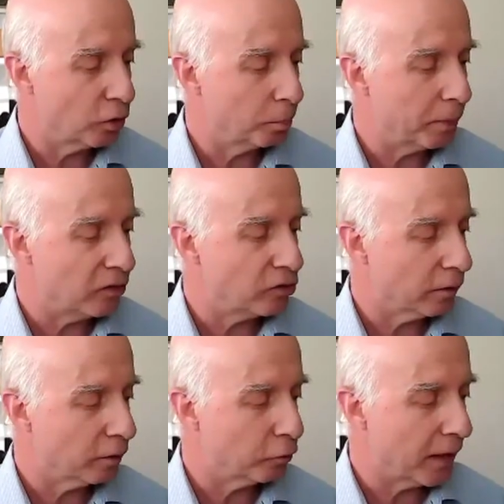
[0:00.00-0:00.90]
Based on
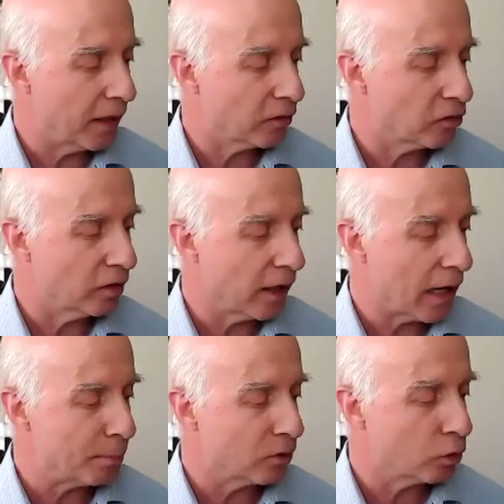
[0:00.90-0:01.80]
the facts and the
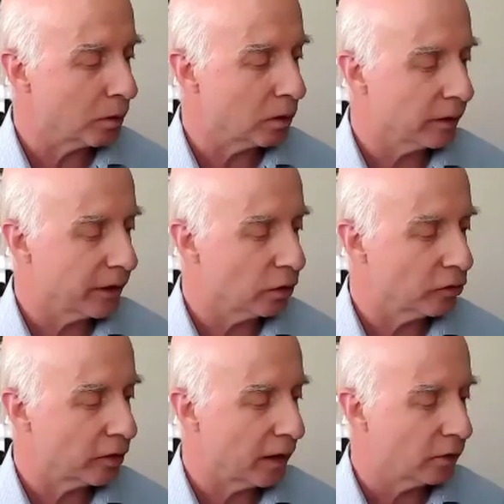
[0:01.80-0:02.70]
applicable legal
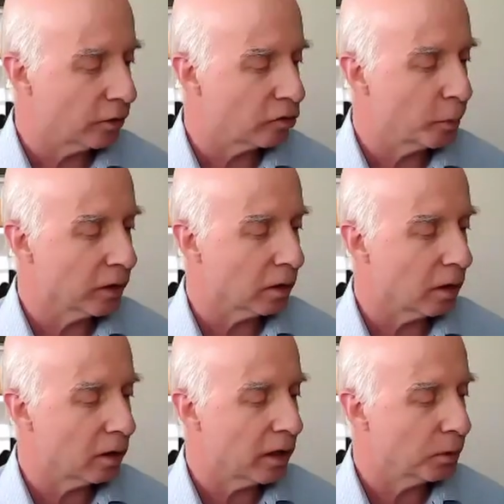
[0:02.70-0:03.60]
standards, we are
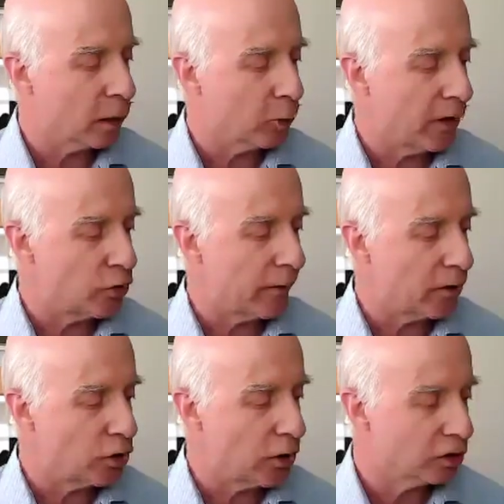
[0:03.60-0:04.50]
unable to reach that
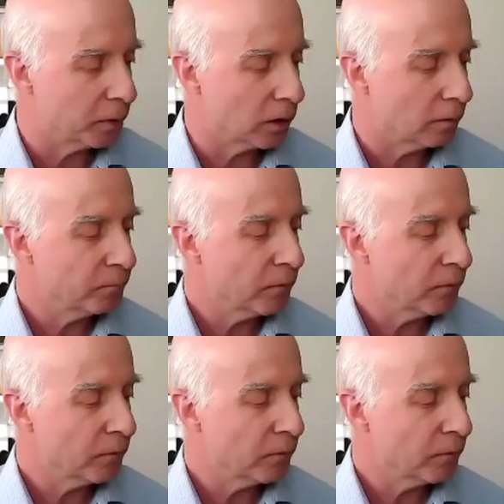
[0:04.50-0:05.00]
judgment.